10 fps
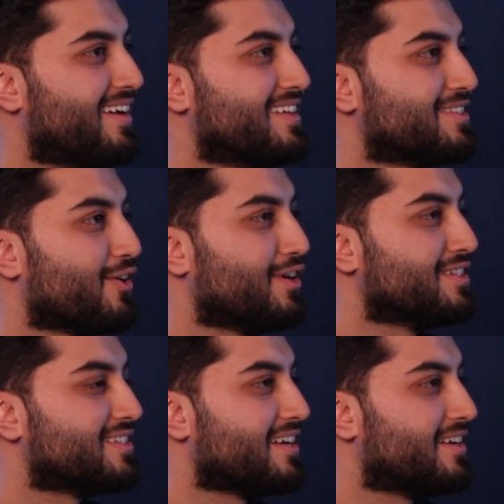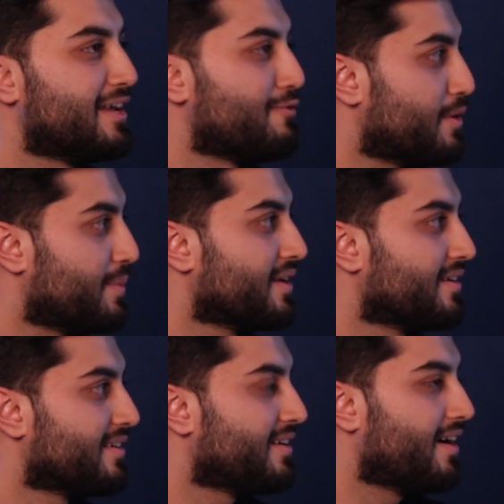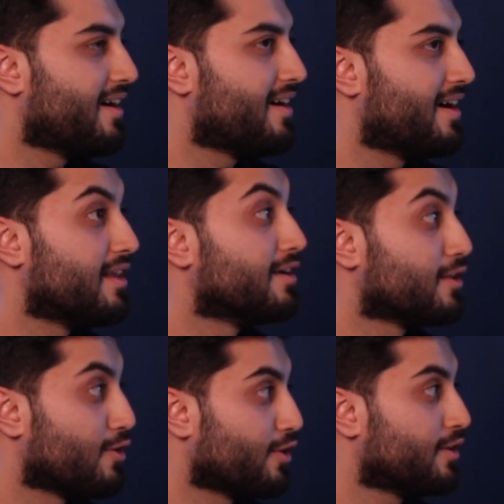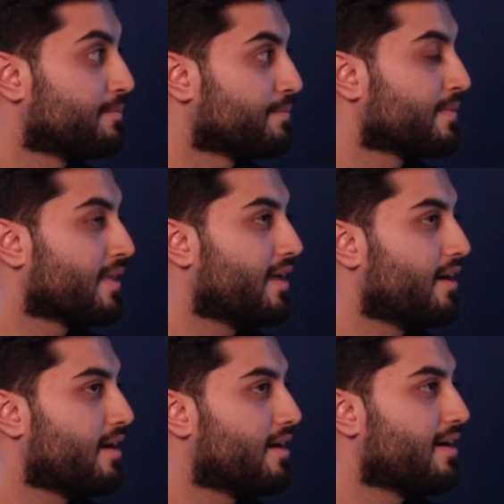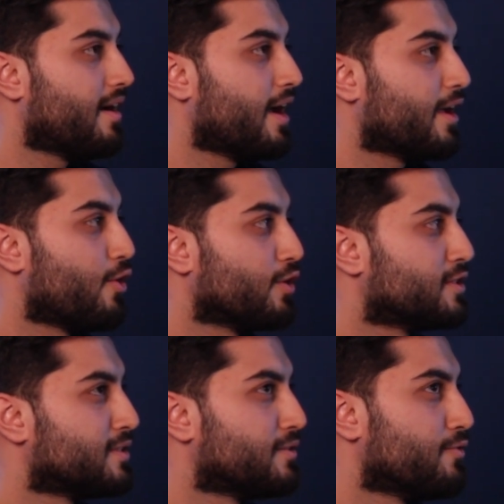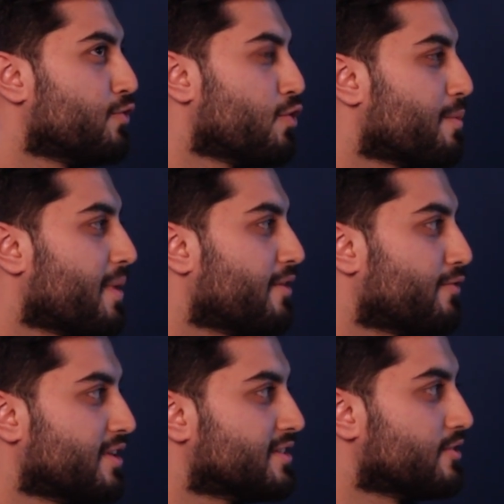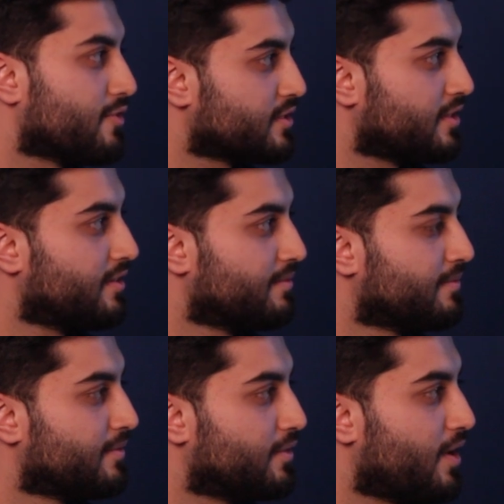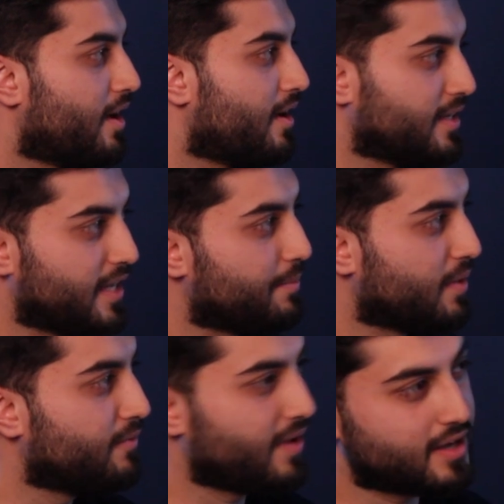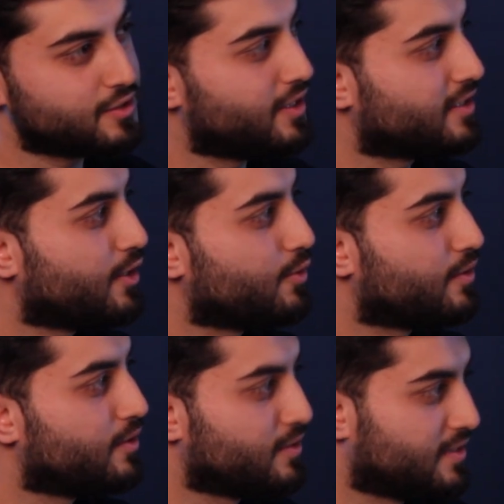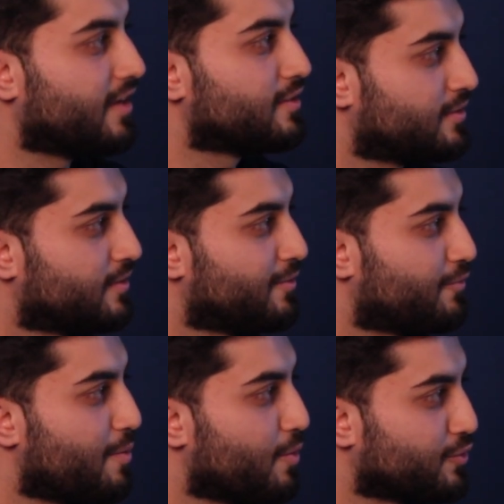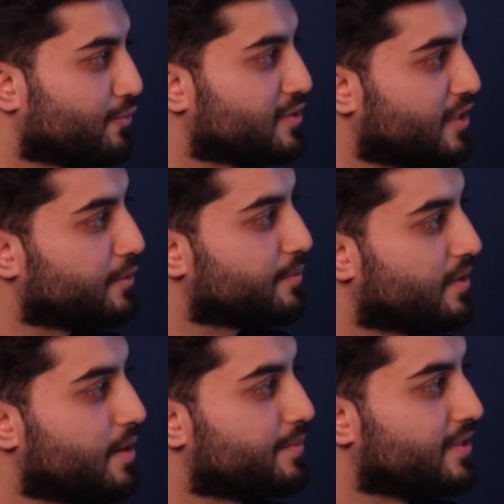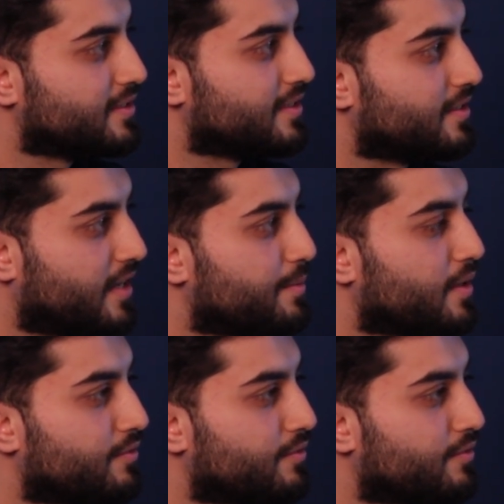So I just started developing. I learned a lot. I got few of my friends interested in game dev, and actually that's how it starts for most of the startup companies in game dev.